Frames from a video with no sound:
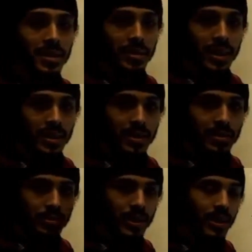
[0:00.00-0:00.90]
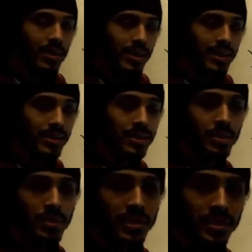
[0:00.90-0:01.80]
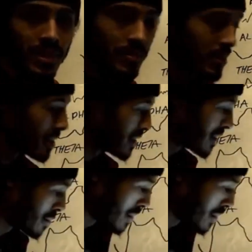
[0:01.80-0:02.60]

Alright, forget all that new age stuff that you hear